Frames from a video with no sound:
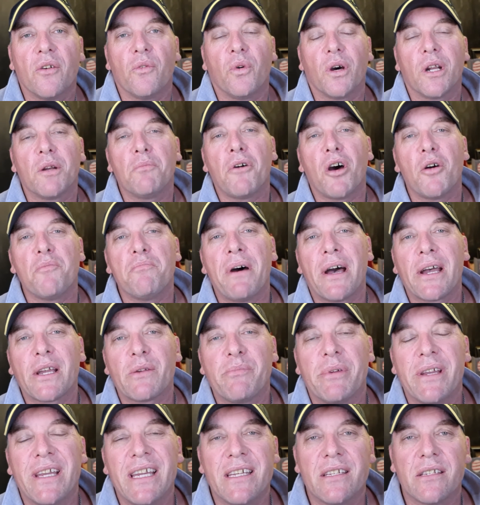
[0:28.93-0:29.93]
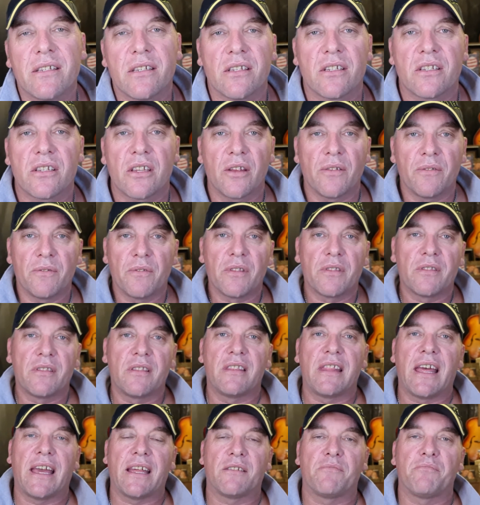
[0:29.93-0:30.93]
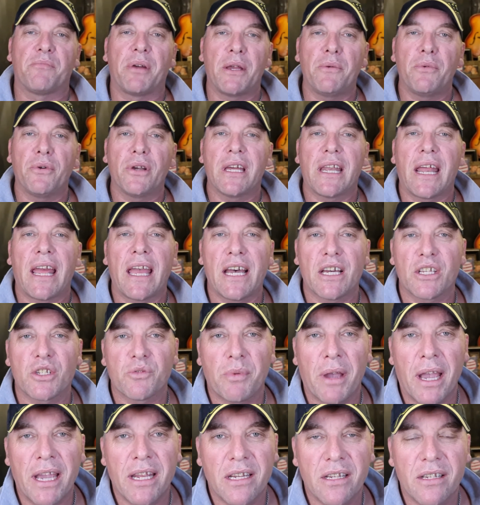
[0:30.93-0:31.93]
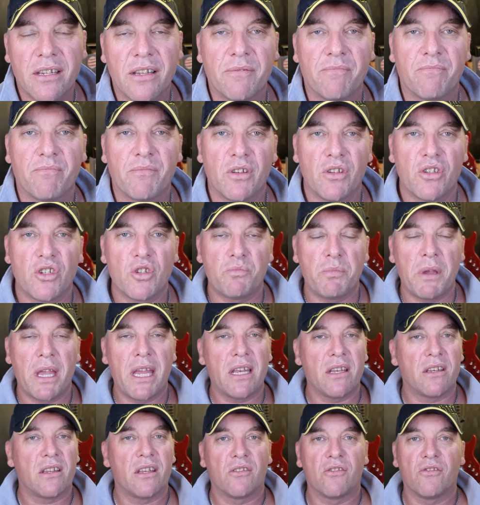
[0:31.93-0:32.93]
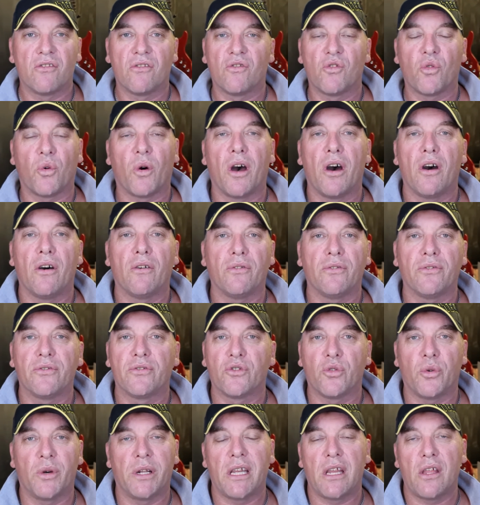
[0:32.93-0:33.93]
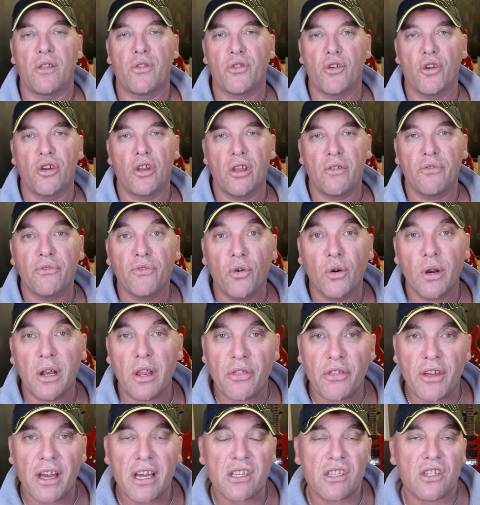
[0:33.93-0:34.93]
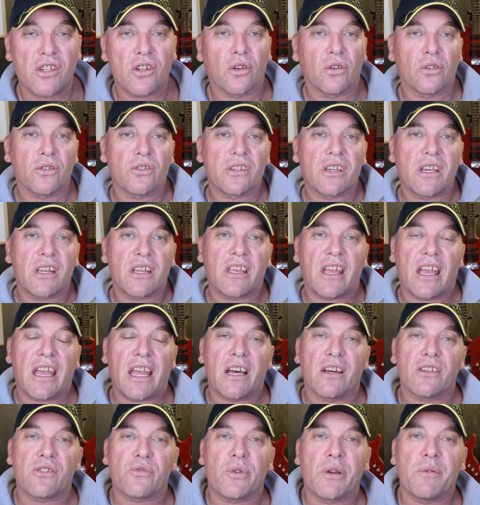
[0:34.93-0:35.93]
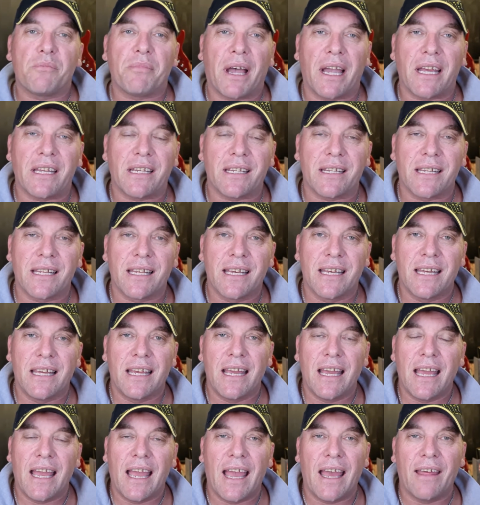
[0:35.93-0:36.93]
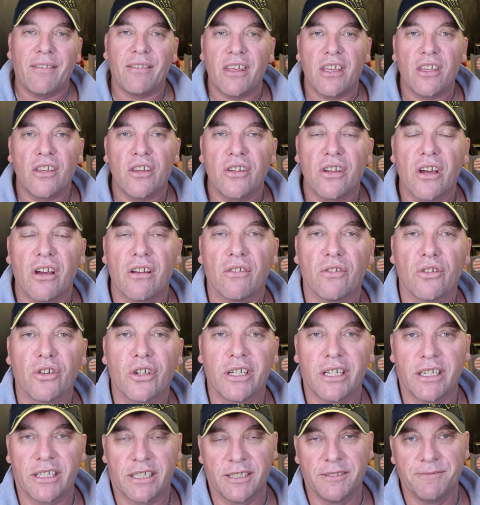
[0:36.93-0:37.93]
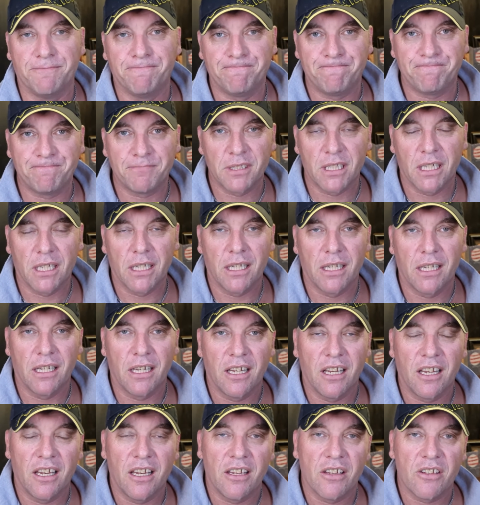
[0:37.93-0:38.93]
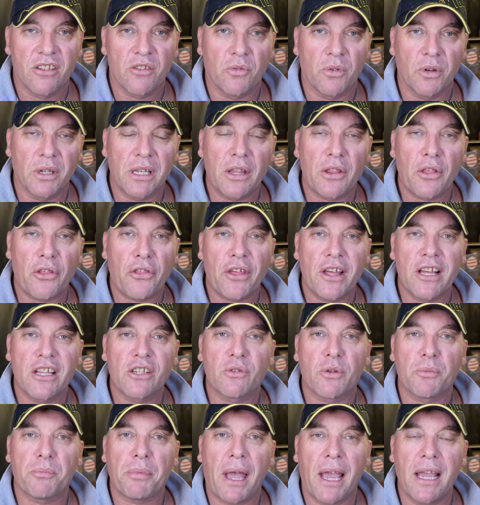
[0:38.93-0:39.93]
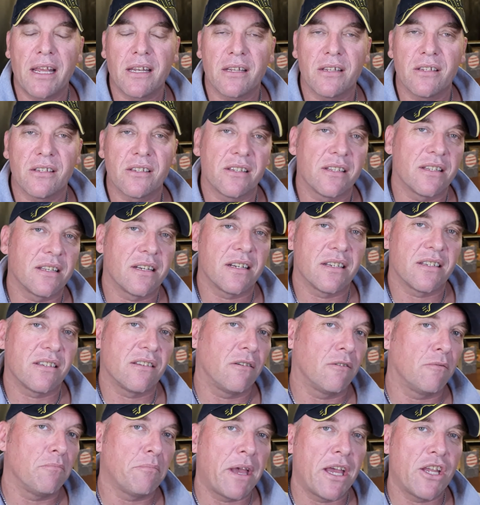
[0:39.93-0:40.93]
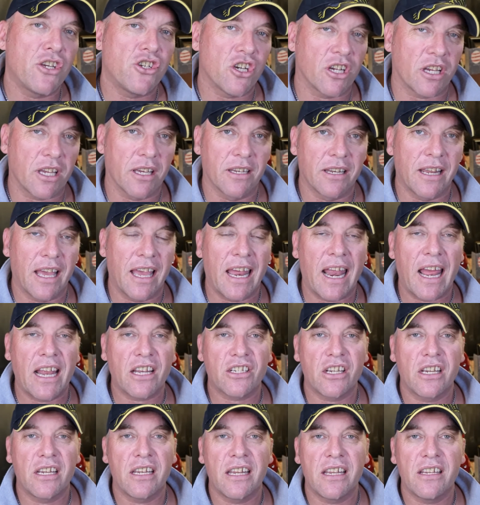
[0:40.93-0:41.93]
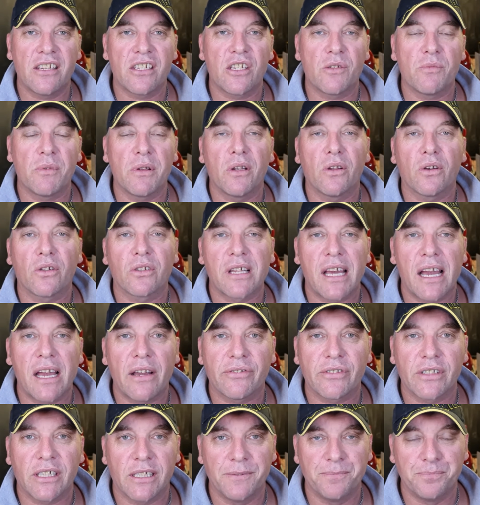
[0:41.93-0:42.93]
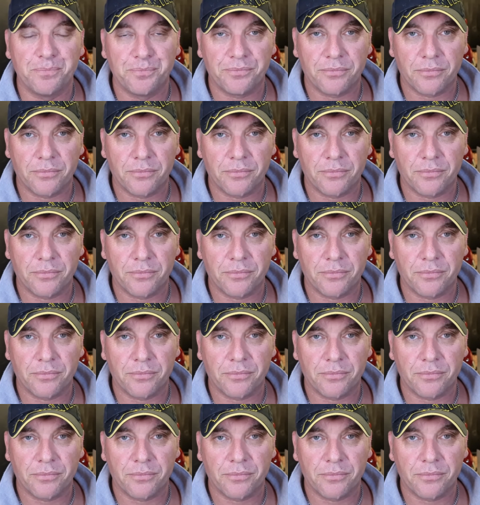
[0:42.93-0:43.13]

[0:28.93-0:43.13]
One of my bugbears is that people get a house painted, you spend $12,000, $20,000, $30,000, $40,000 getting your house repainted, and then you don't look at it. So one of the things with paint is that it's not magic. It actually needs to be looked after.